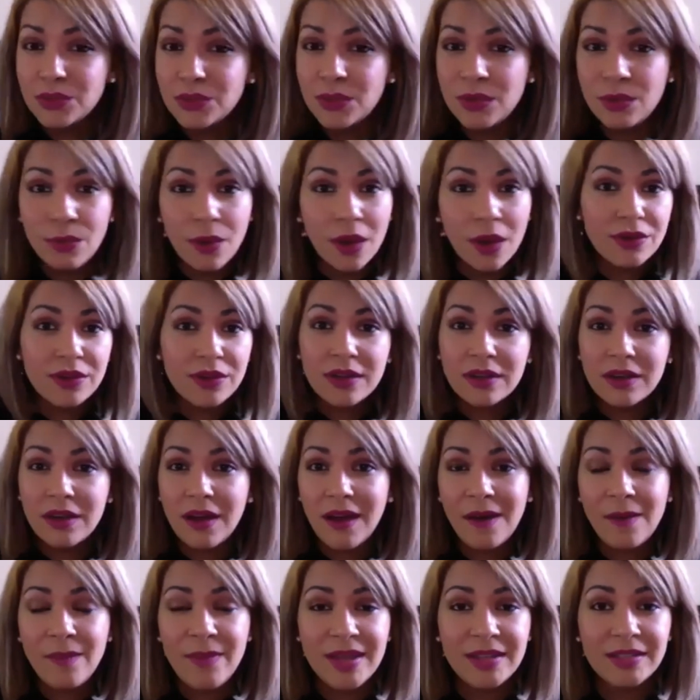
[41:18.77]
We want you to
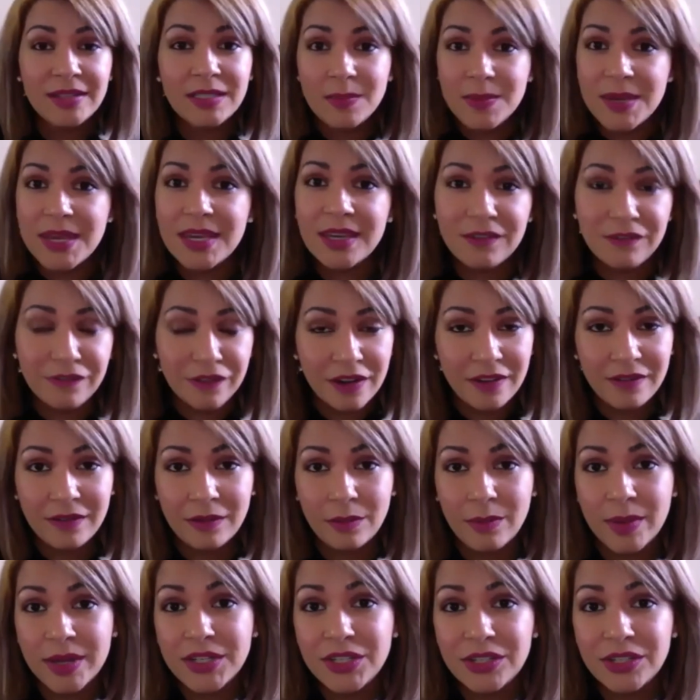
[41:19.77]
come and speak in front of a
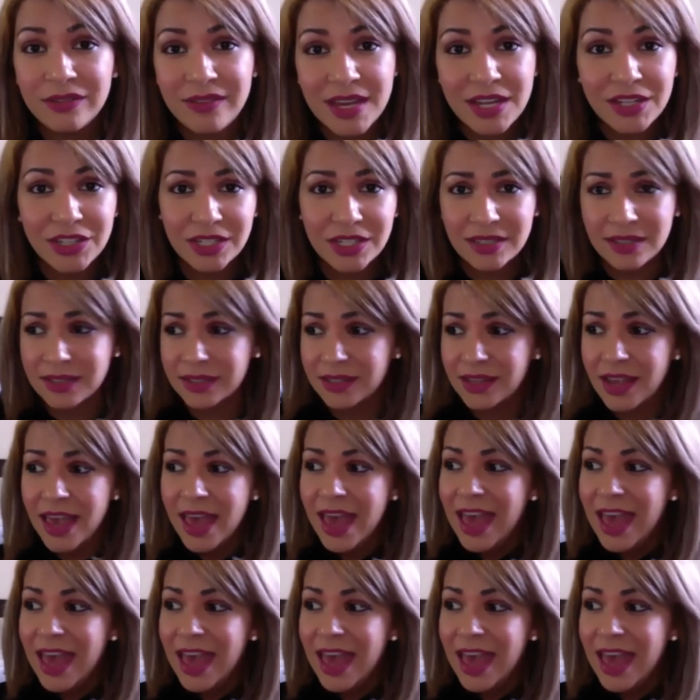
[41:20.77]
bunch of agents."